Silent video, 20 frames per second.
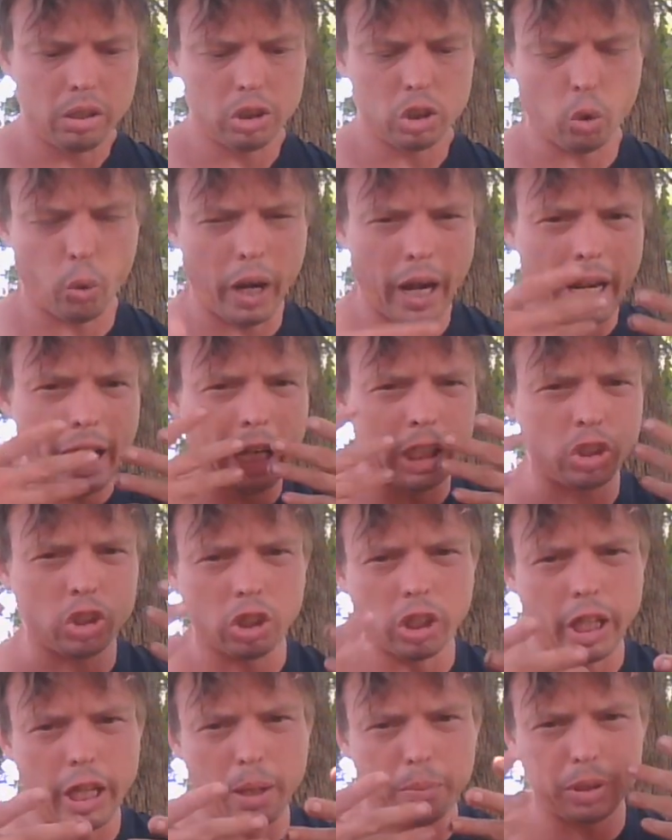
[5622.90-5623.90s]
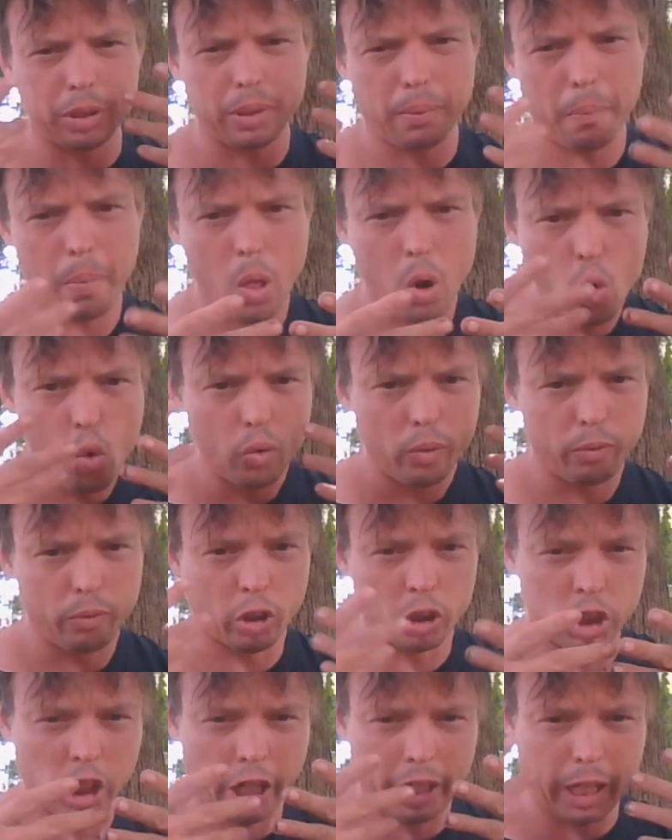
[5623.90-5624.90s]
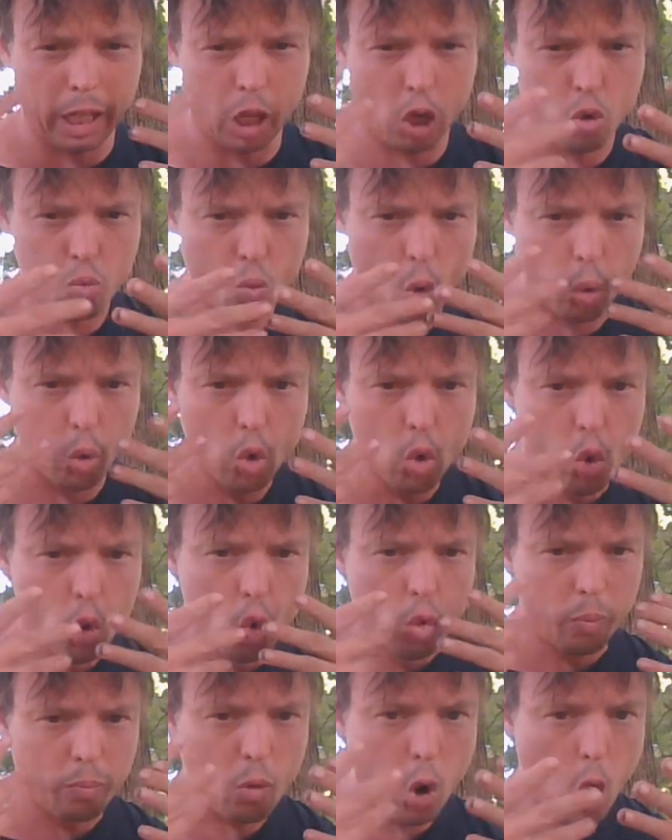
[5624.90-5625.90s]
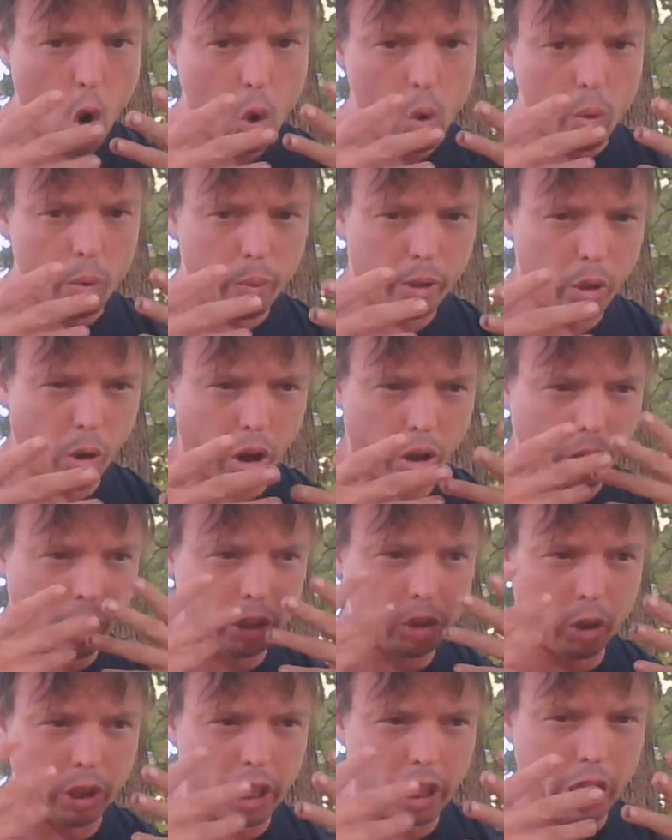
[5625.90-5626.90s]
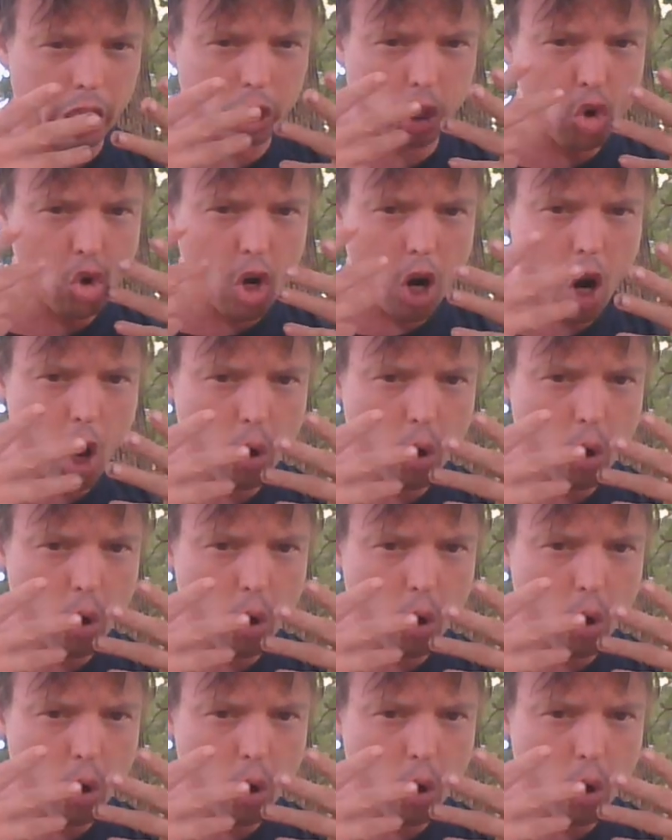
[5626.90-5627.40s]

we got extra lips for sucking. We walk around doing this.